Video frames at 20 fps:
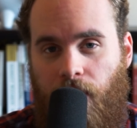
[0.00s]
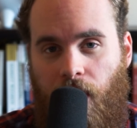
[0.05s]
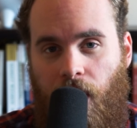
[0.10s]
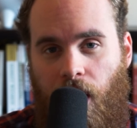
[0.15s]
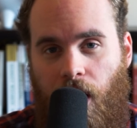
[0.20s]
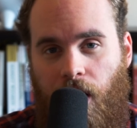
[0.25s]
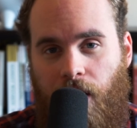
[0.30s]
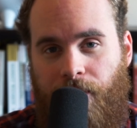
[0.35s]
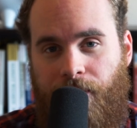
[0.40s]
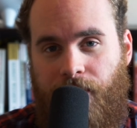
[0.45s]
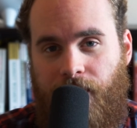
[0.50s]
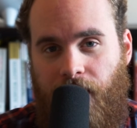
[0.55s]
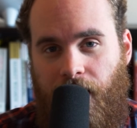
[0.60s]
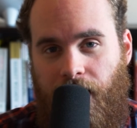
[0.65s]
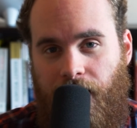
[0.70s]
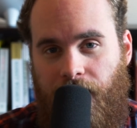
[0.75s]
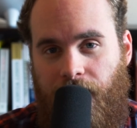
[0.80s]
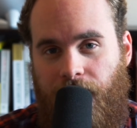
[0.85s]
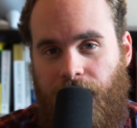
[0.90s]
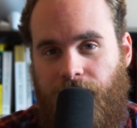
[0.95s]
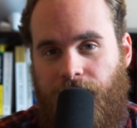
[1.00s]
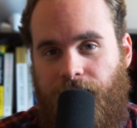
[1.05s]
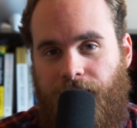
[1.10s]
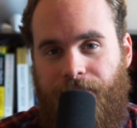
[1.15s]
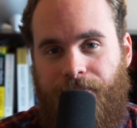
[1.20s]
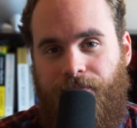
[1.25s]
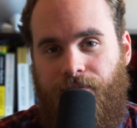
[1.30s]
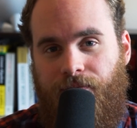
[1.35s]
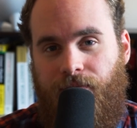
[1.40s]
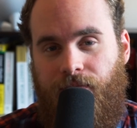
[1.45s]
All I'm saying is,
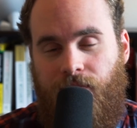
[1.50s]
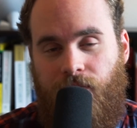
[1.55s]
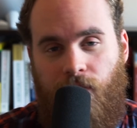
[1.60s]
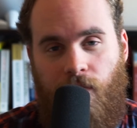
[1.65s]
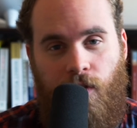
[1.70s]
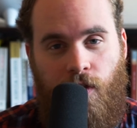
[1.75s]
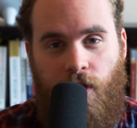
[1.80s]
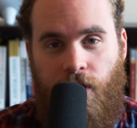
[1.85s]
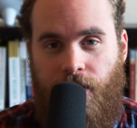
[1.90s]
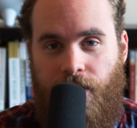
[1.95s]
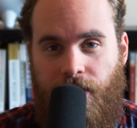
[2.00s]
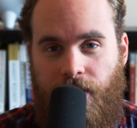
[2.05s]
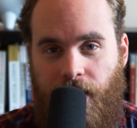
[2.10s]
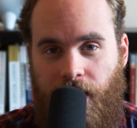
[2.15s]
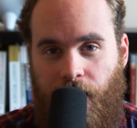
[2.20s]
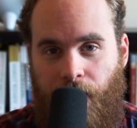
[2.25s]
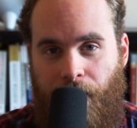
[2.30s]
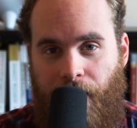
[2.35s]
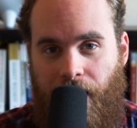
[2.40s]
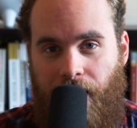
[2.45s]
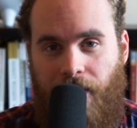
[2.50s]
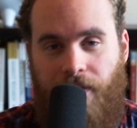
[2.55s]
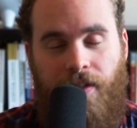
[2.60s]
just think about,